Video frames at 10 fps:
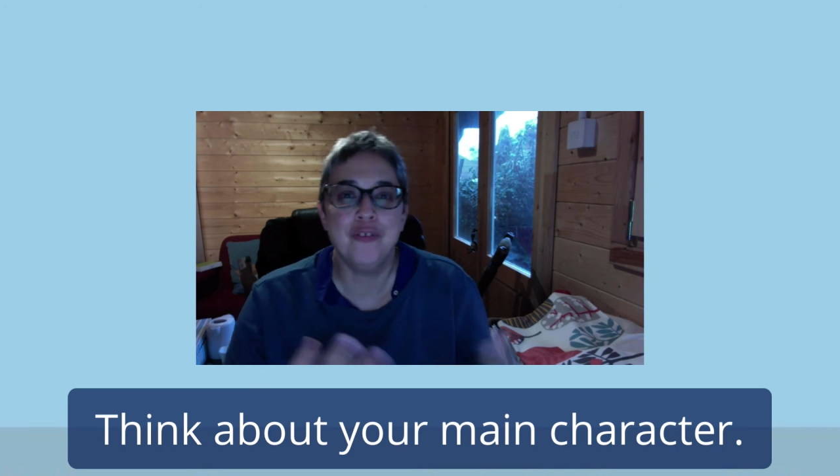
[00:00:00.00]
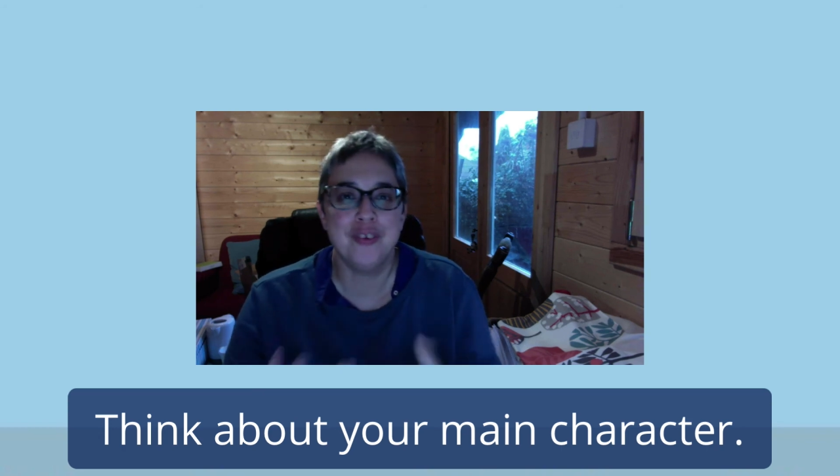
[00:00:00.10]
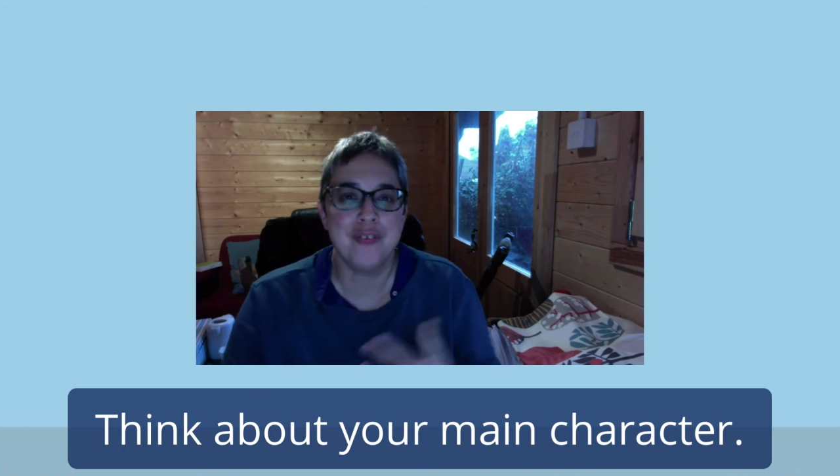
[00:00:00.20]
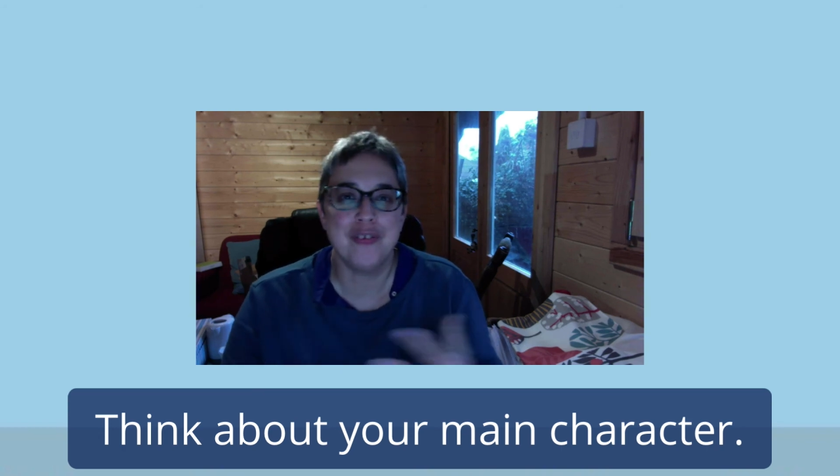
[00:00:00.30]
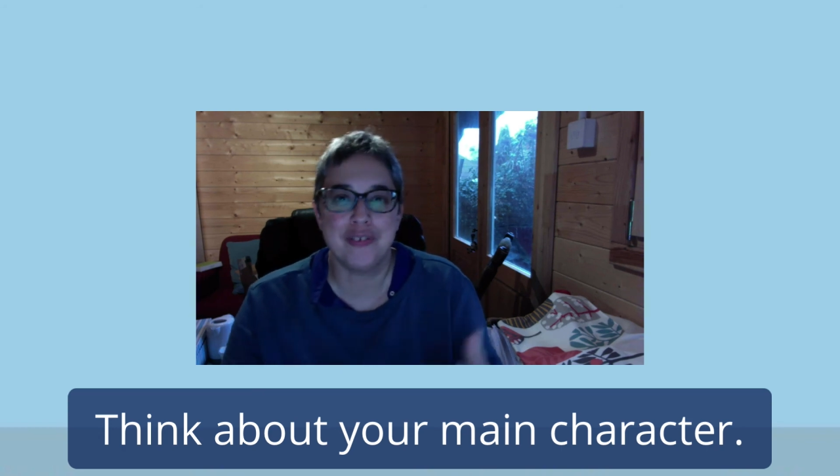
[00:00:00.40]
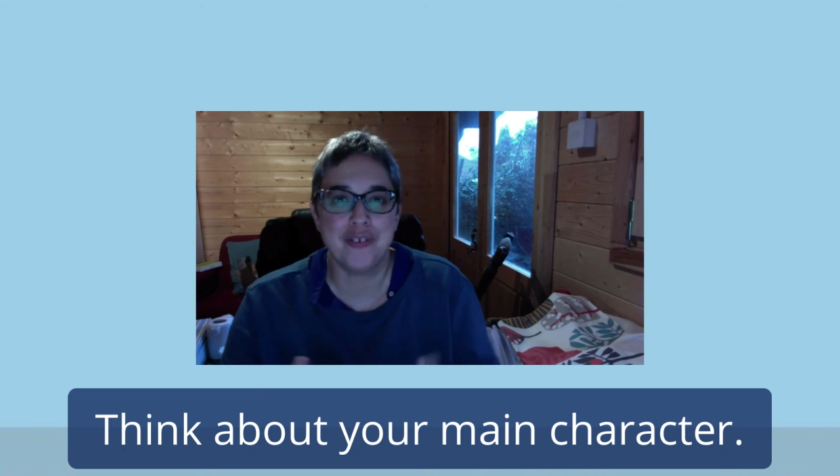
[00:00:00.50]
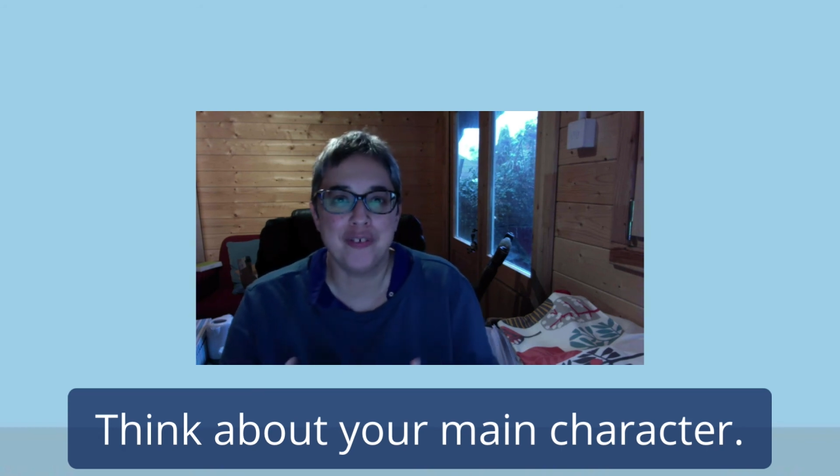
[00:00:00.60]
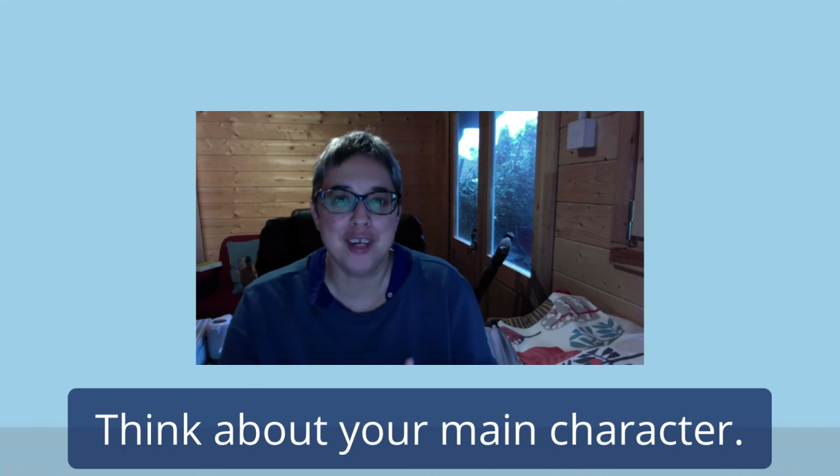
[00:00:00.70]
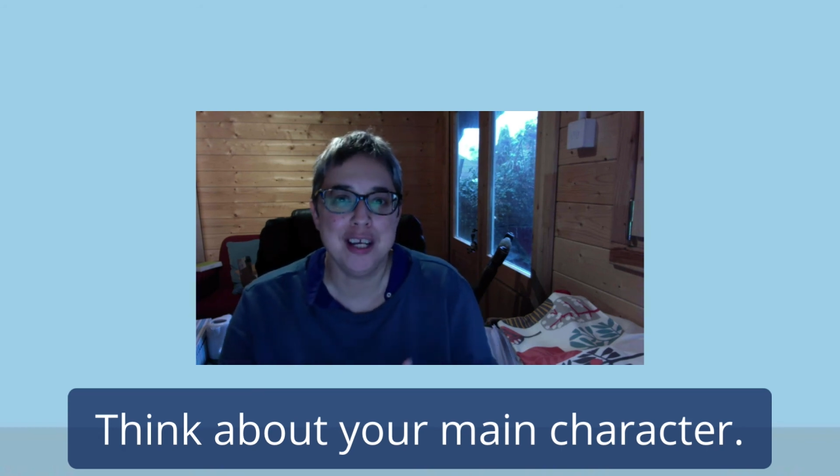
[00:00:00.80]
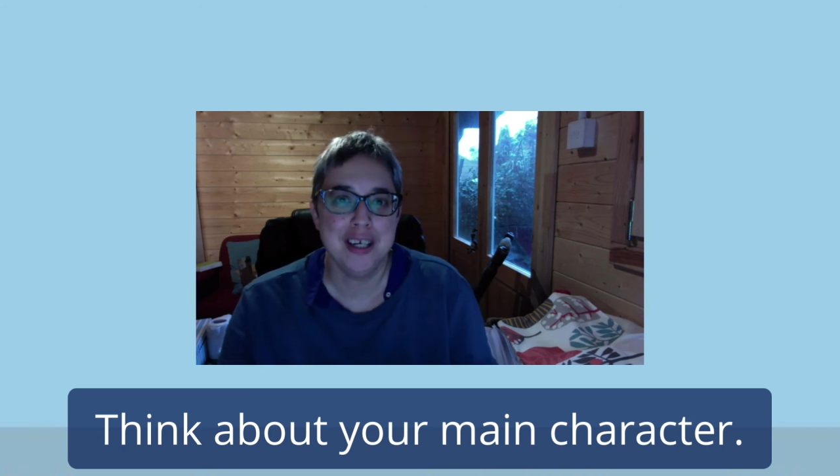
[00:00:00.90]
in the
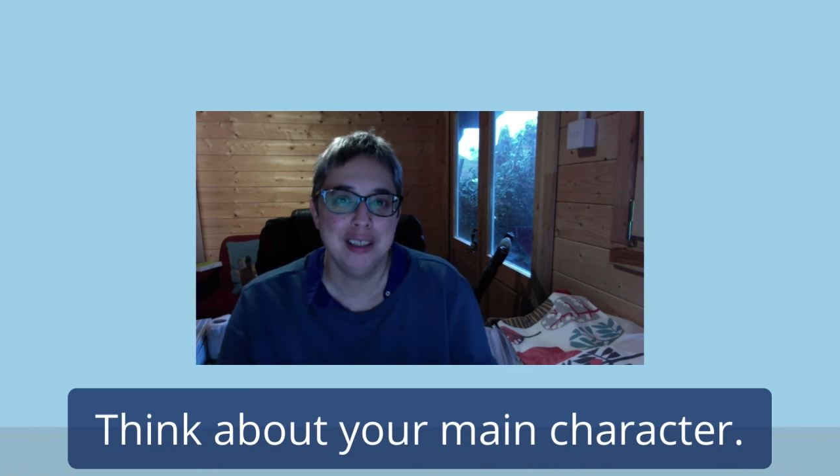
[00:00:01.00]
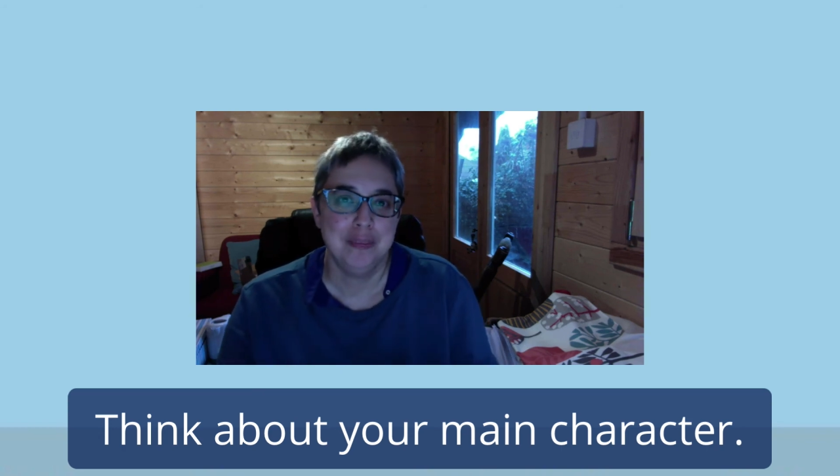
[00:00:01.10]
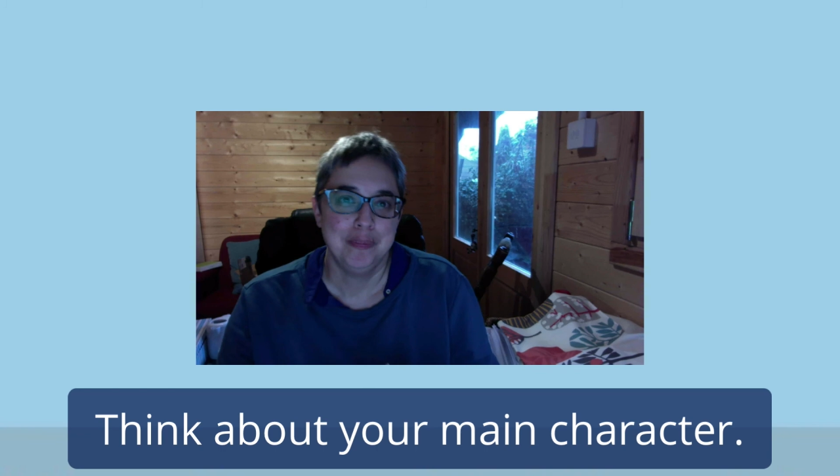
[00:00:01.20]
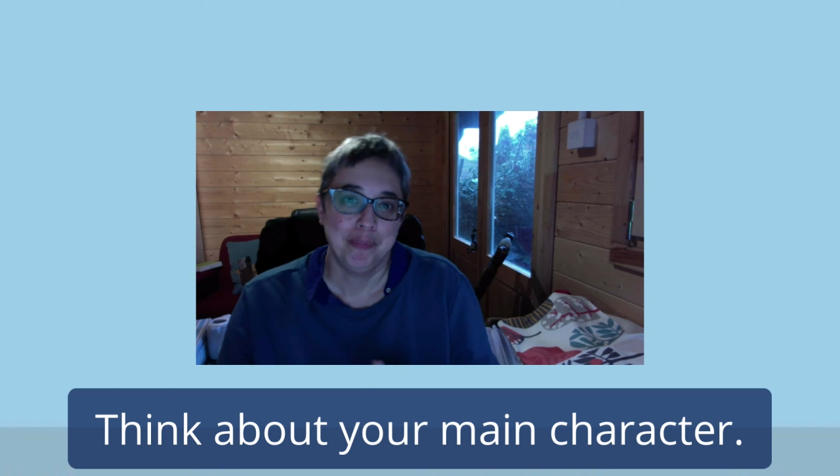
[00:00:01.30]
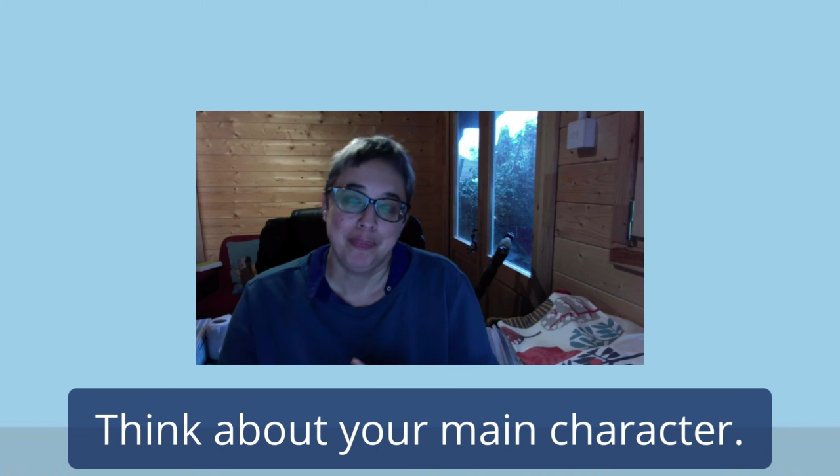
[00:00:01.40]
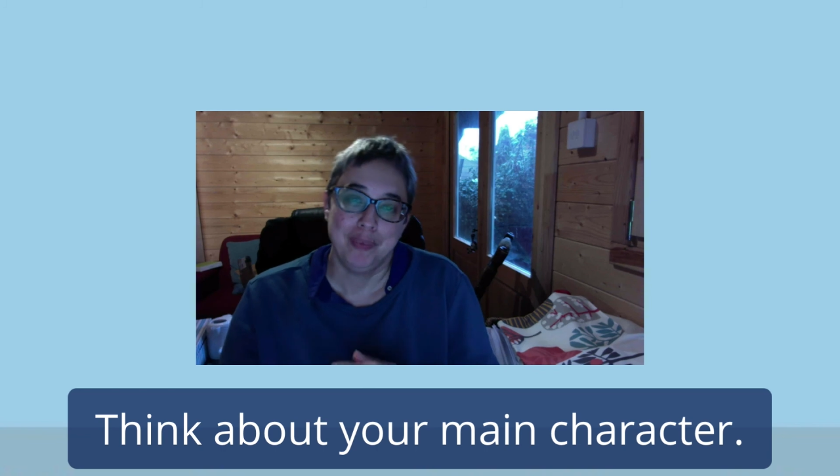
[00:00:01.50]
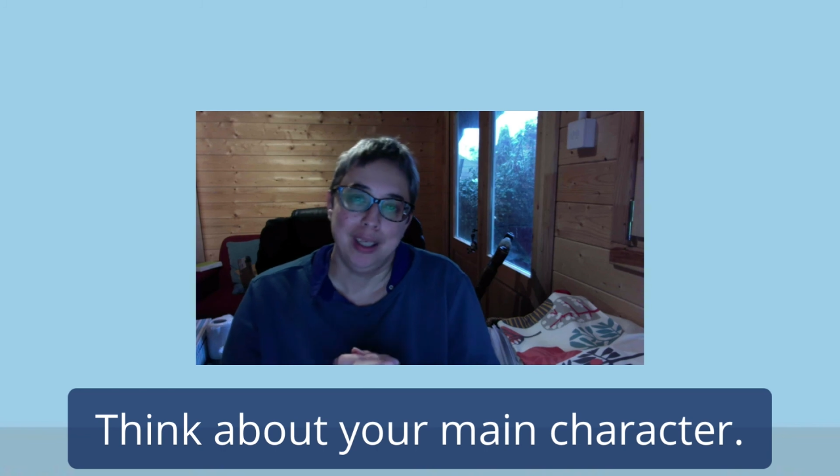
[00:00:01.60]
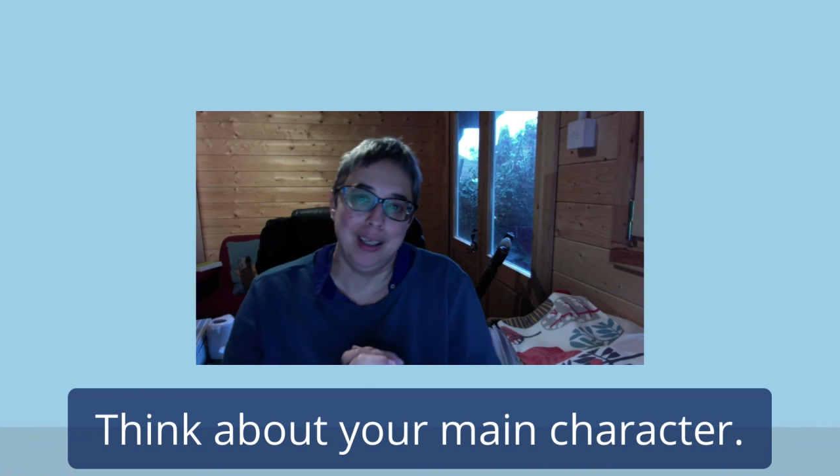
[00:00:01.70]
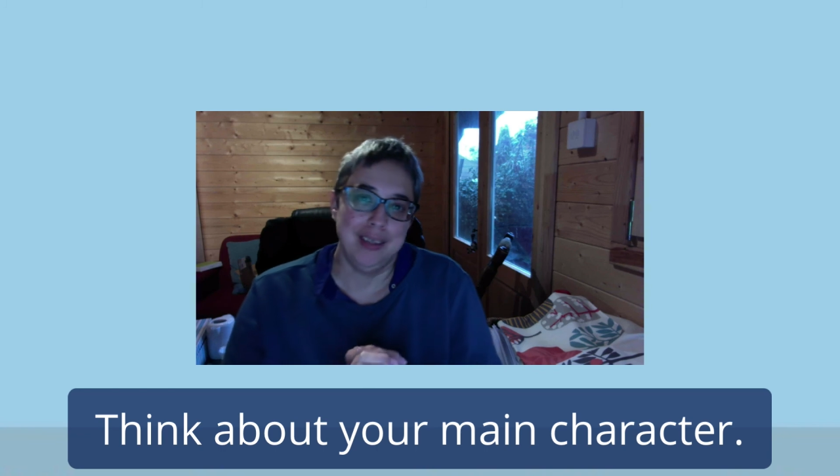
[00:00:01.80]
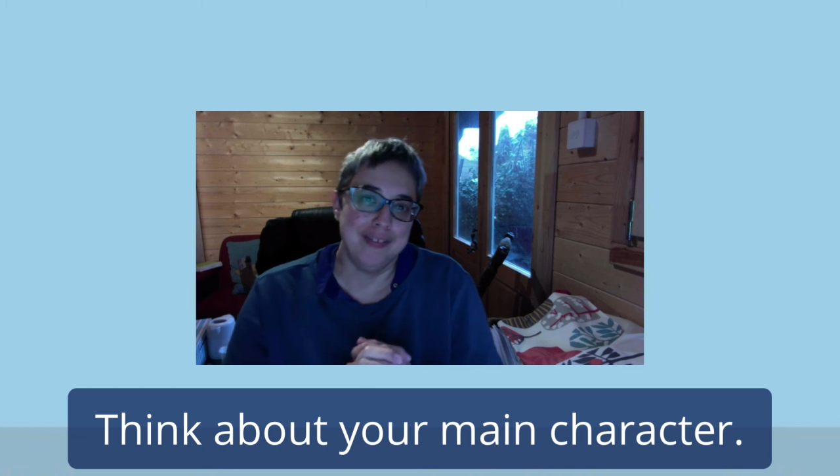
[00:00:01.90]
story,
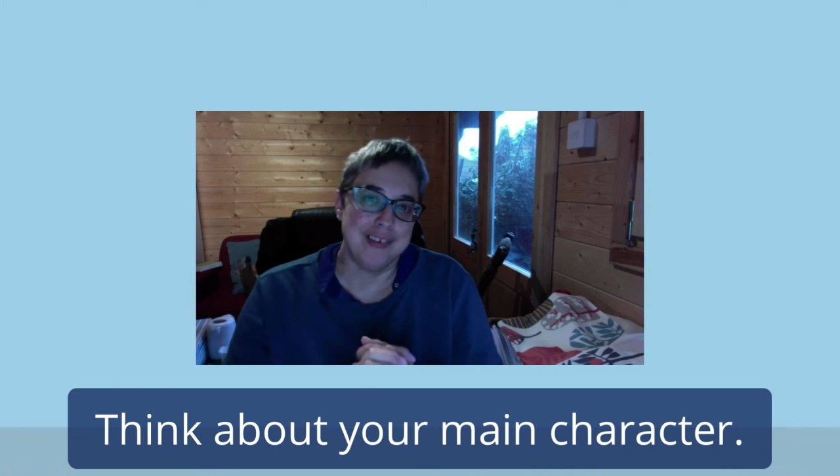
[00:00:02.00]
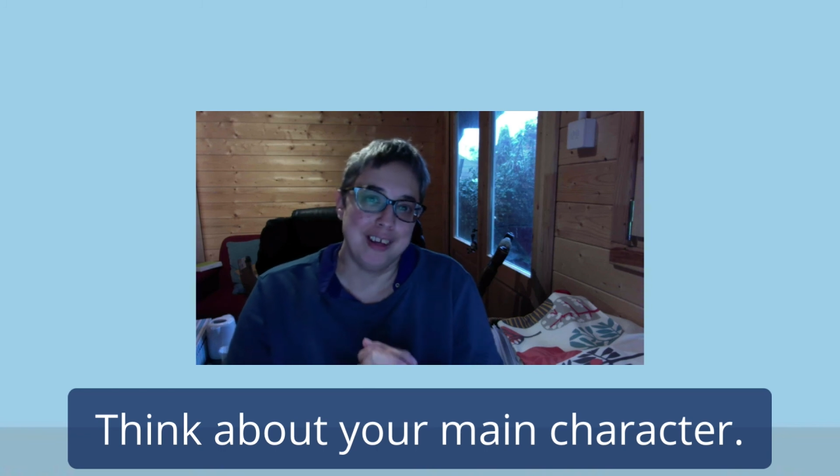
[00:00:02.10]
and